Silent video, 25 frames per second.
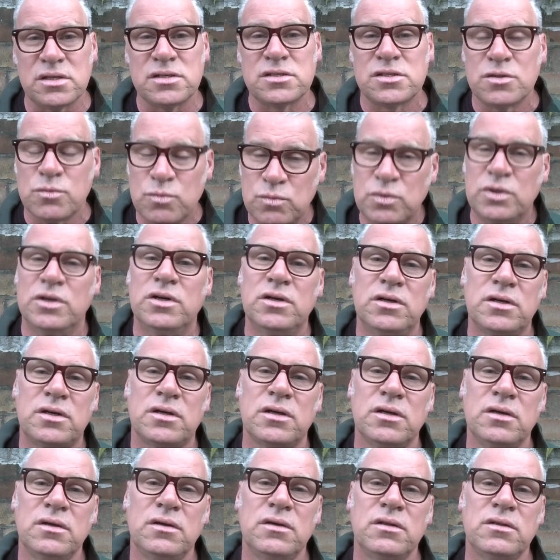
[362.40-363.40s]
is the
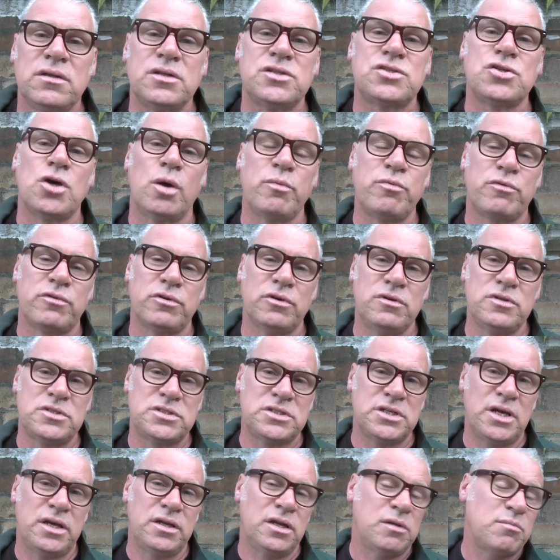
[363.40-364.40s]
work that Tom Cruise
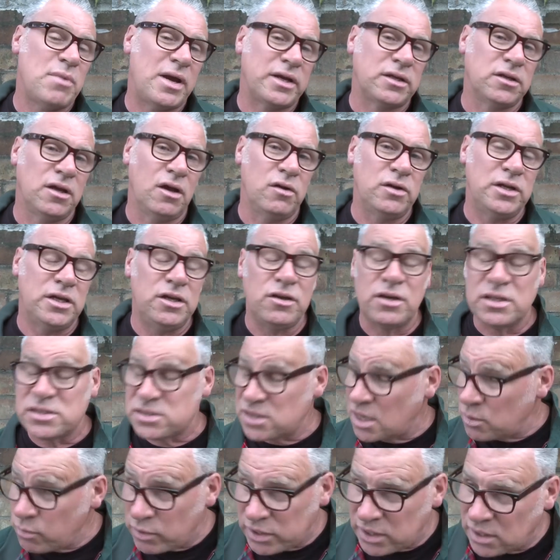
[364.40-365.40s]
did in Magnolia. You can
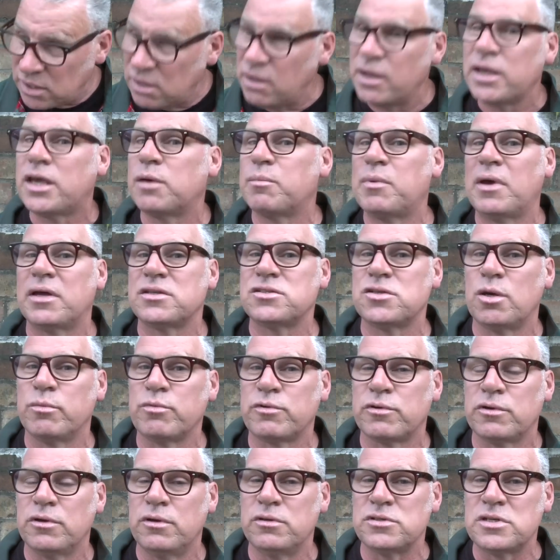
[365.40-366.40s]
say what you like about Tom
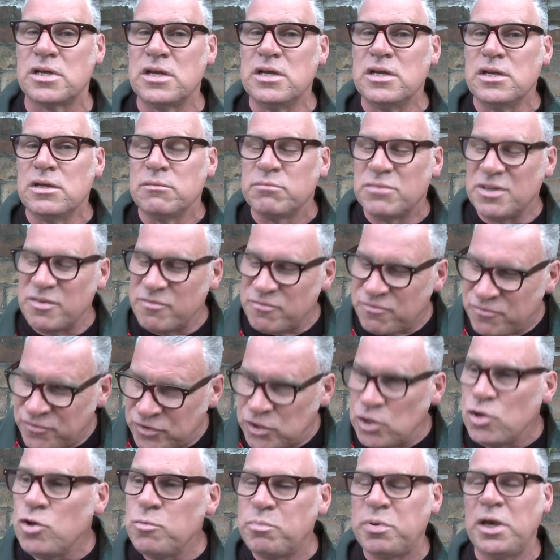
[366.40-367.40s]
Cruise, but
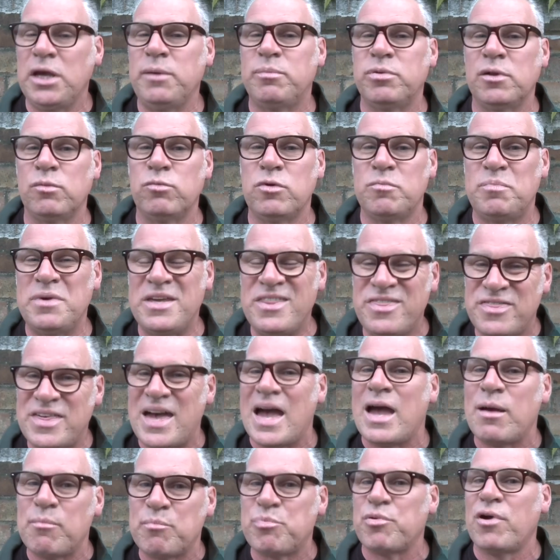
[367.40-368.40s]
few people would be
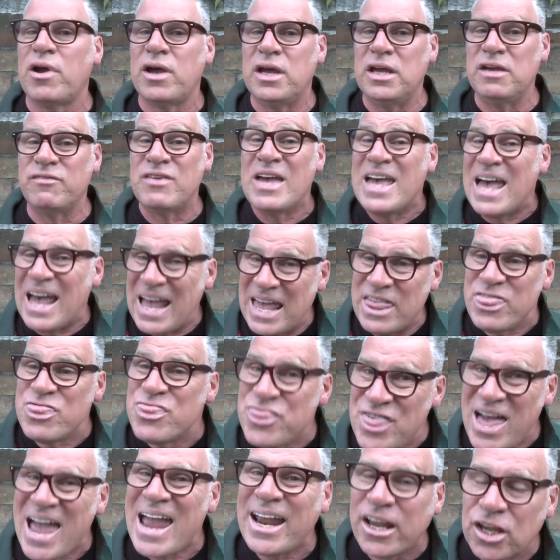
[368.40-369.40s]
that brave
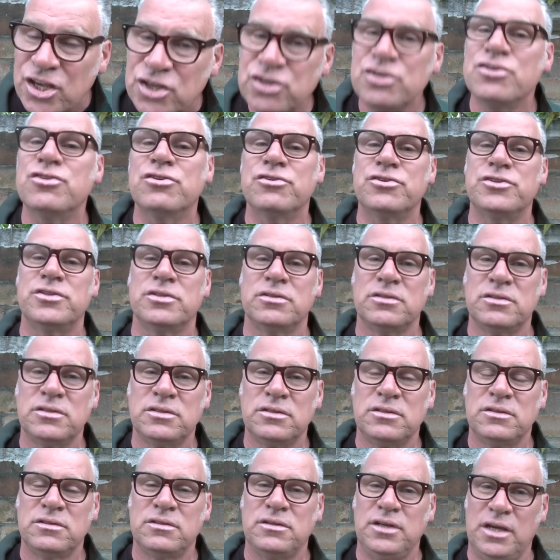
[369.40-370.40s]
and that good
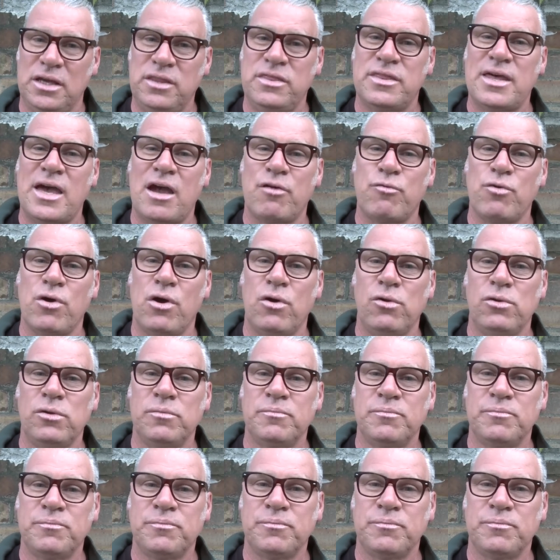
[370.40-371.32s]
in that role.